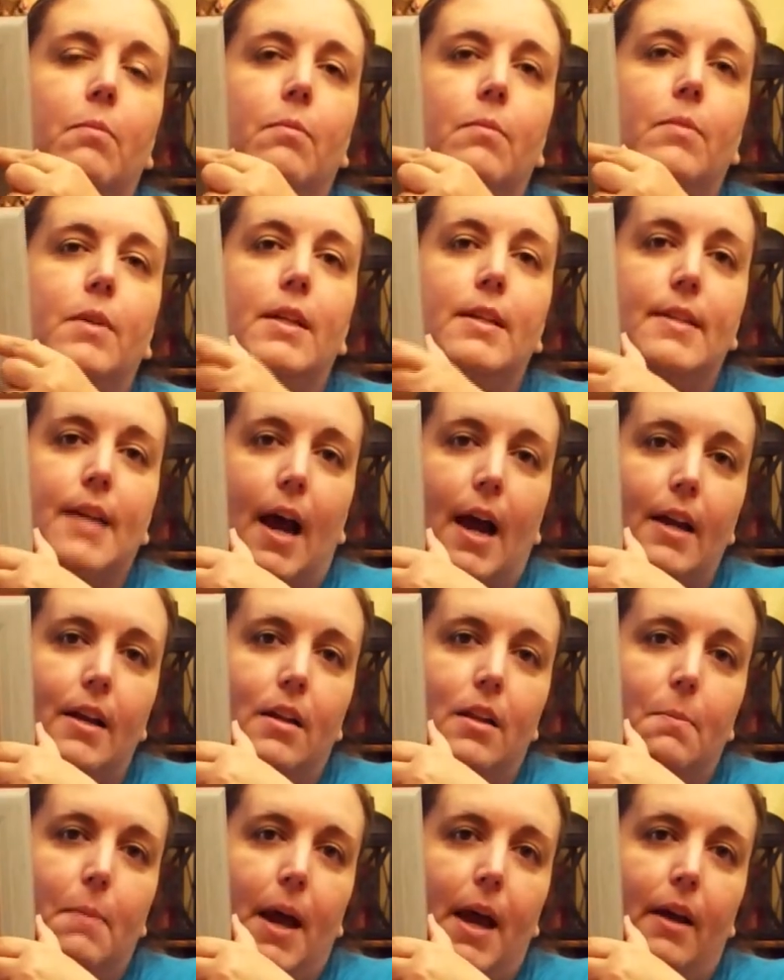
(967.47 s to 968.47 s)
designed the
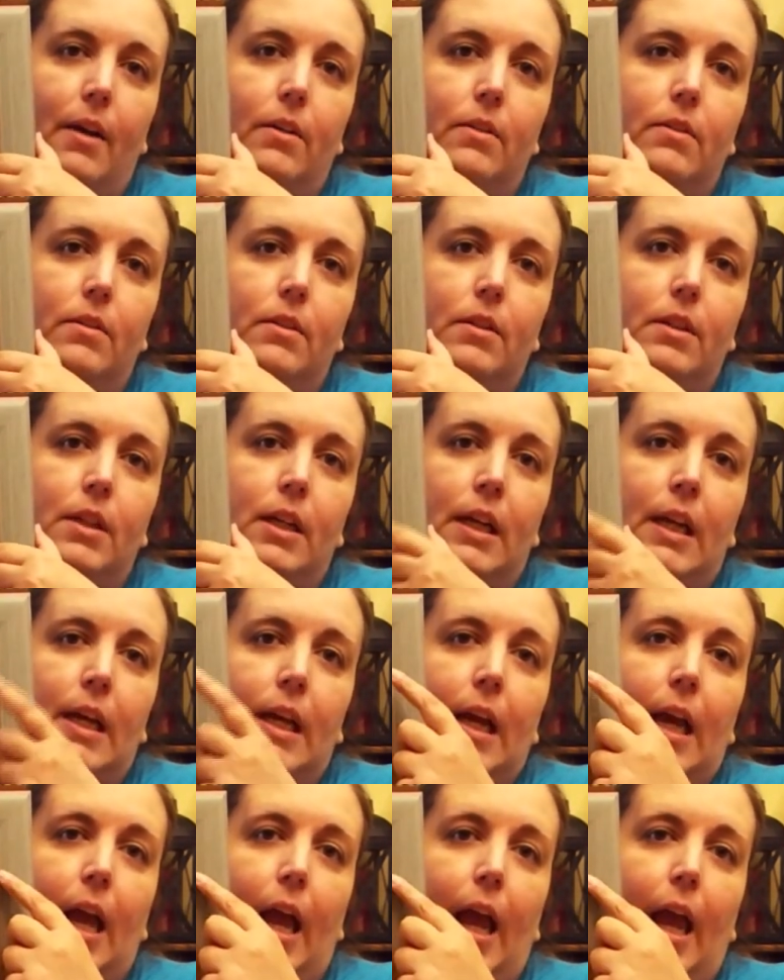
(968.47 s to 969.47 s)
pattern
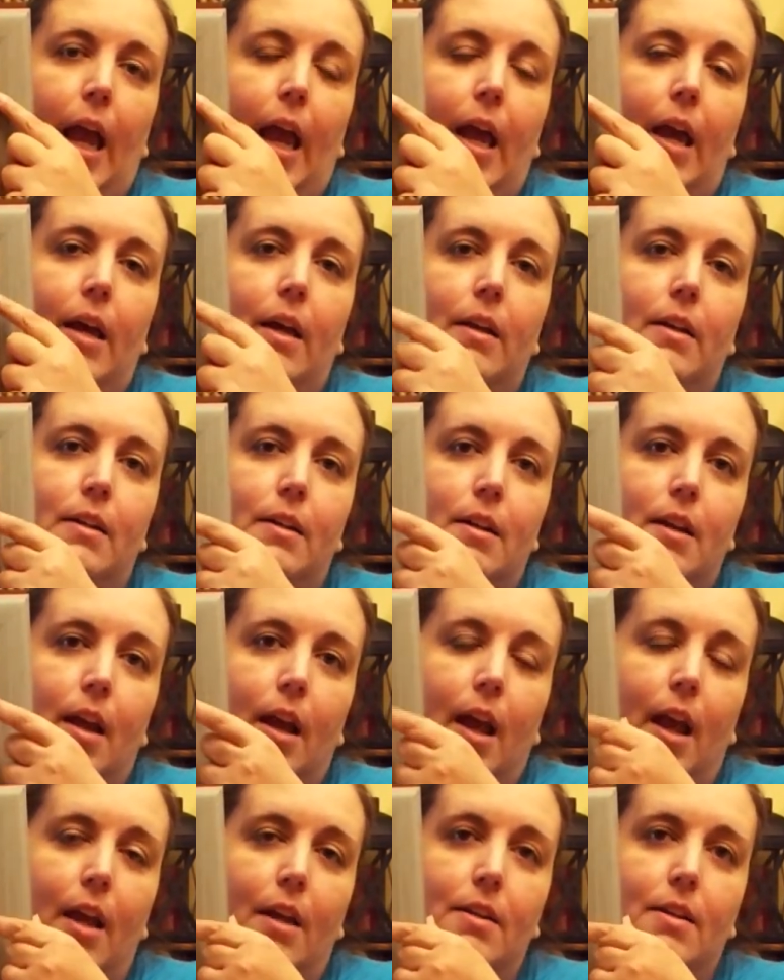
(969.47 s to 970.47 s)
and
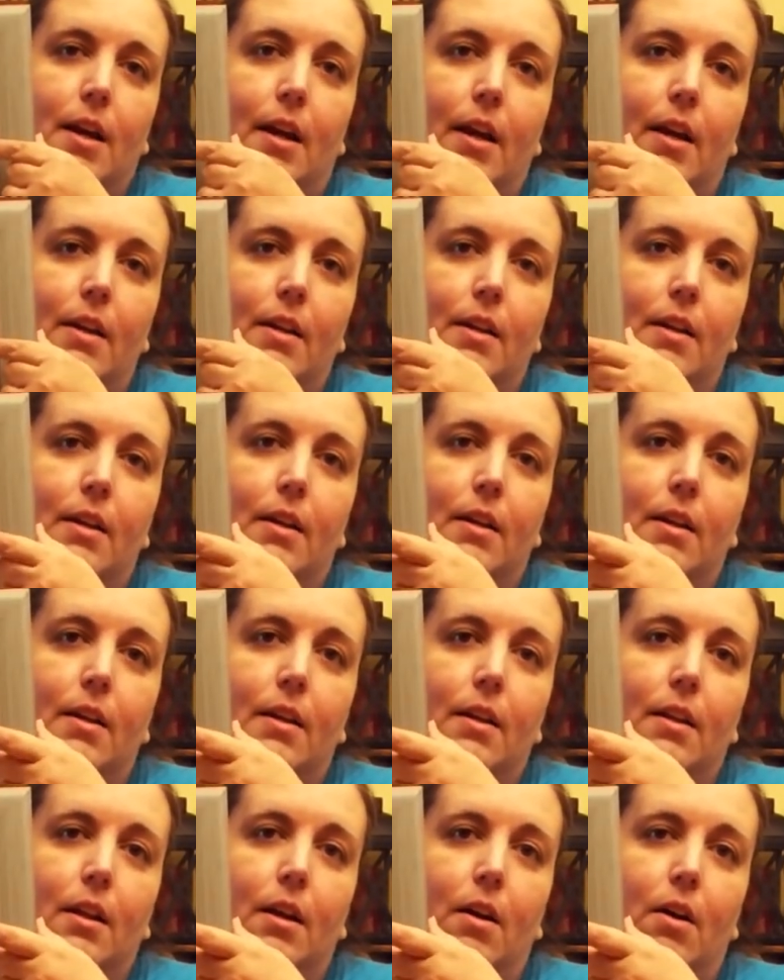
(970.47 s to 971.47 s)
hand-dyed
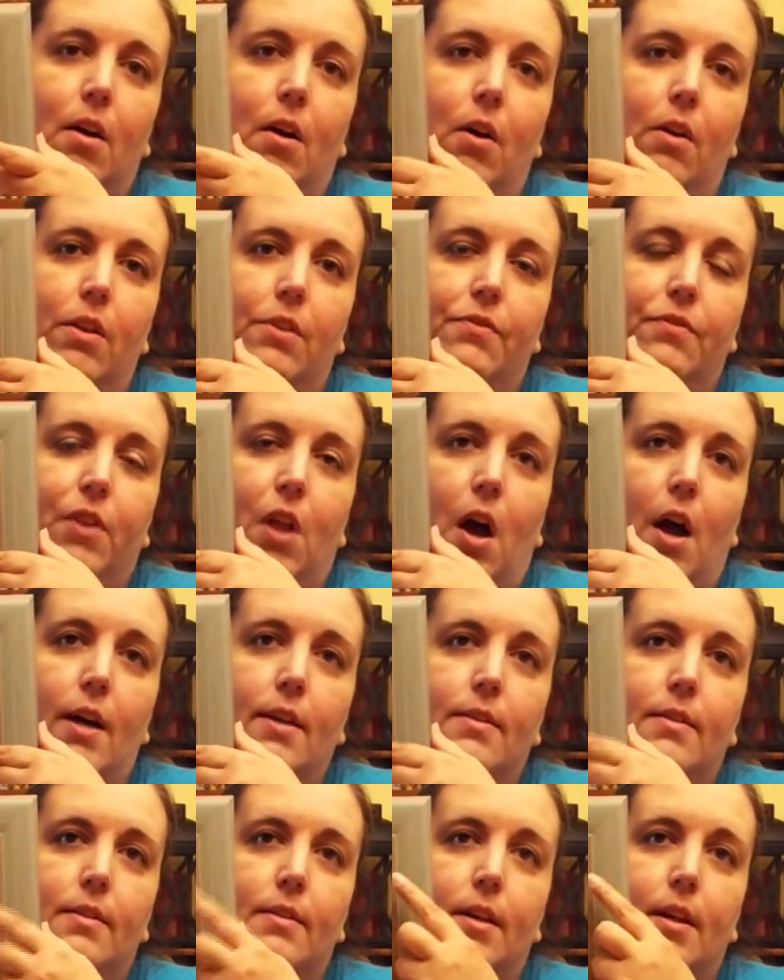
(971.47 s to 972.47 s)
all the
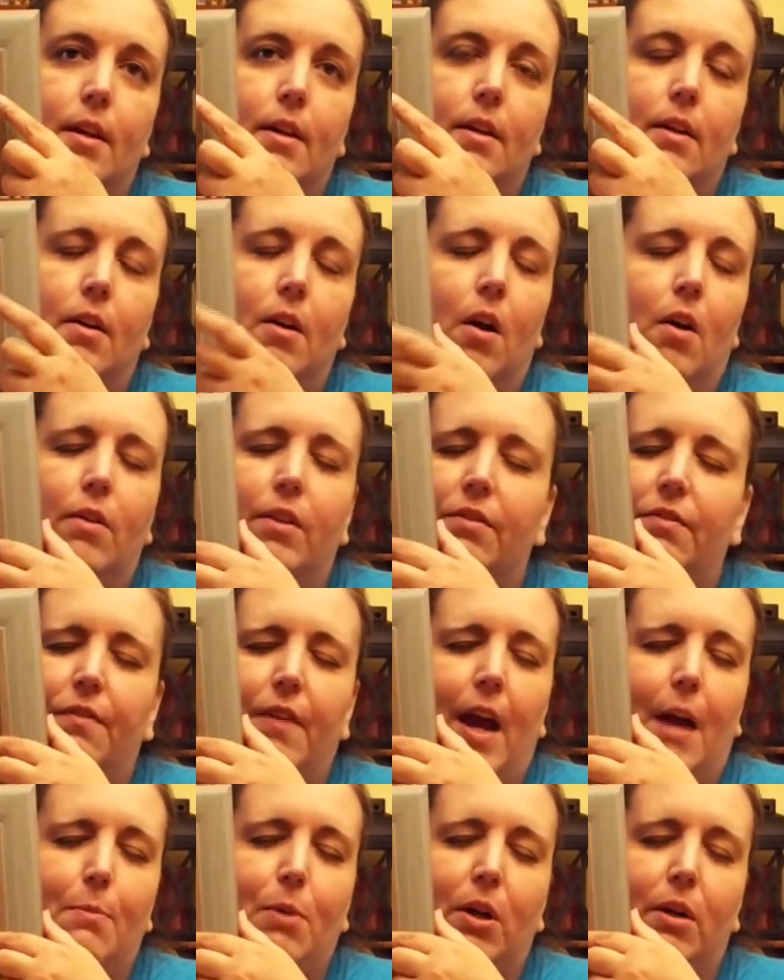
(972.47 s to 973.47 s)
floss, or all the
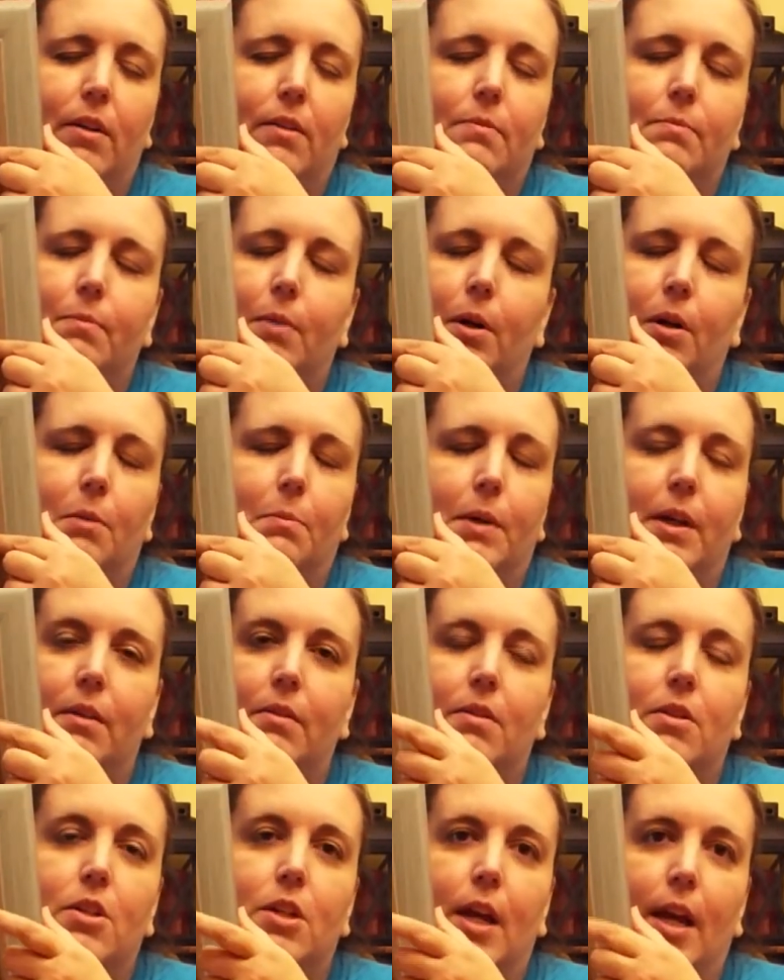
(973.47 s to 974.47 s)
fabric, pardon me.
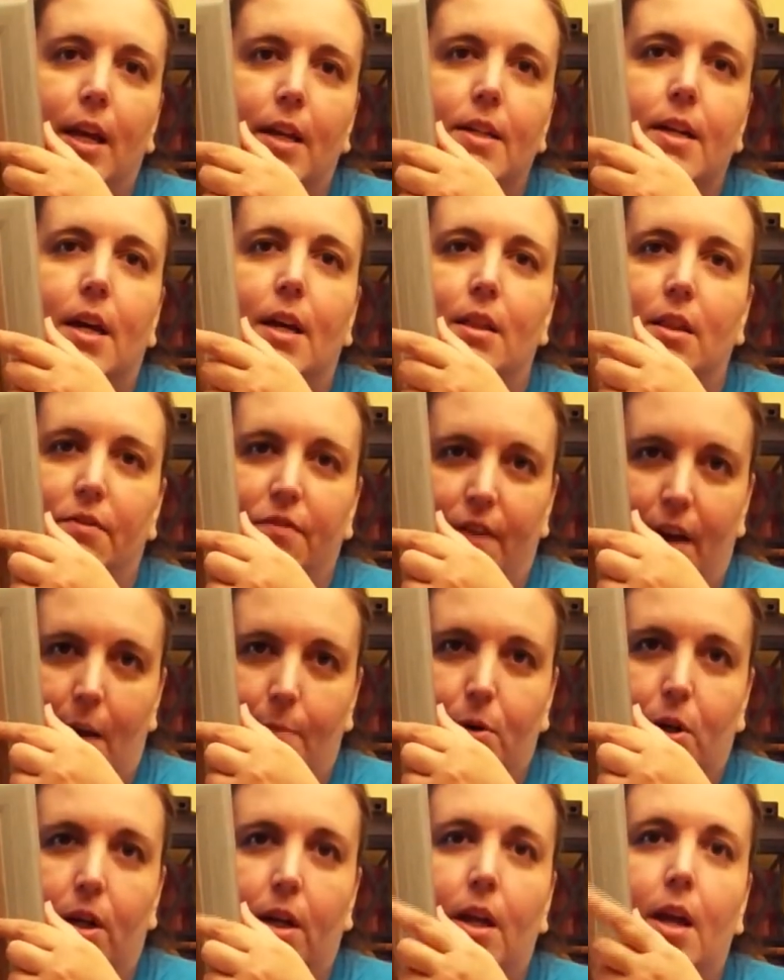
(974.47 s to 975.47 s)
She hand-dyed the
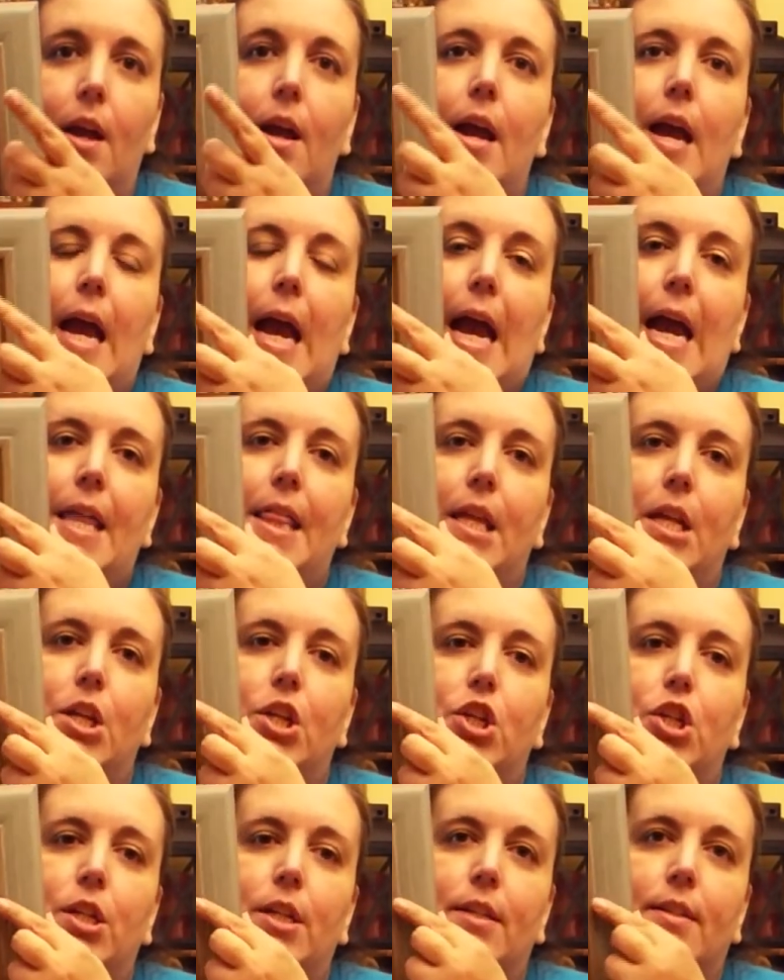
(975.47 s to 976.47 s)
fabric, and then
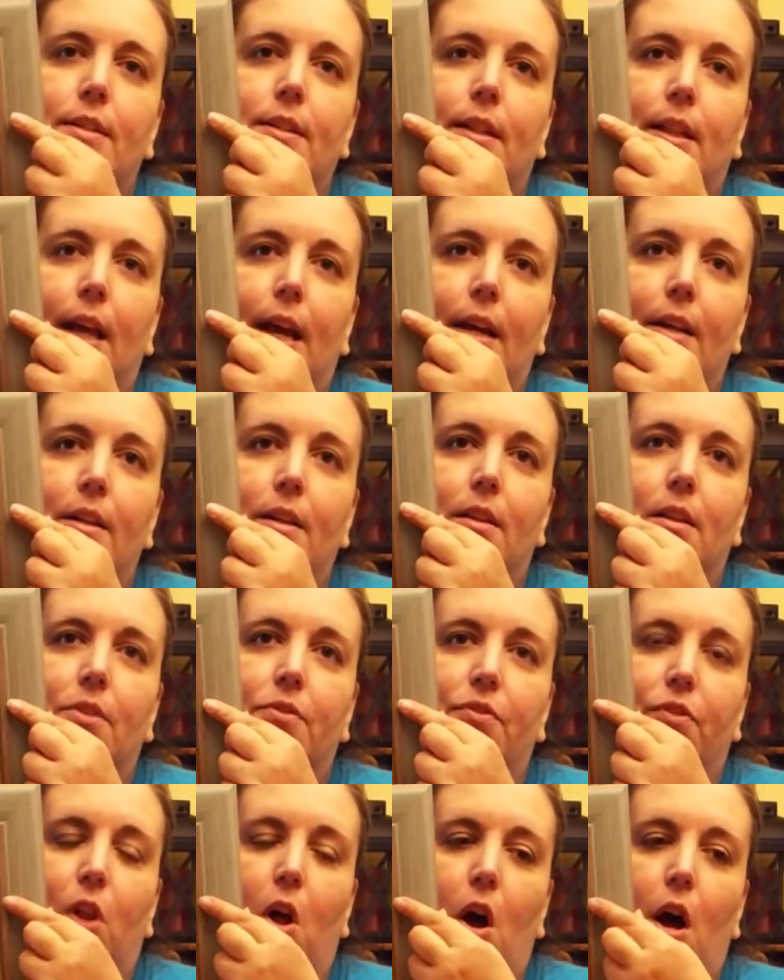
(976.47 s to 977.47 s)
she selected the
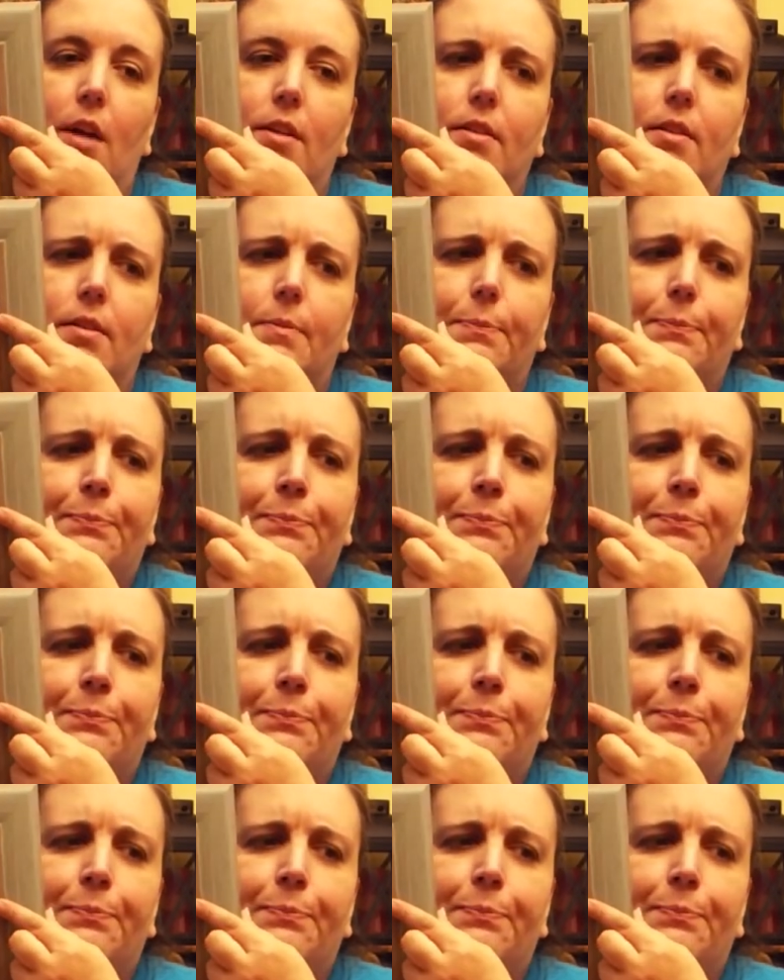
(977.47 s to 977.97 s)
floss.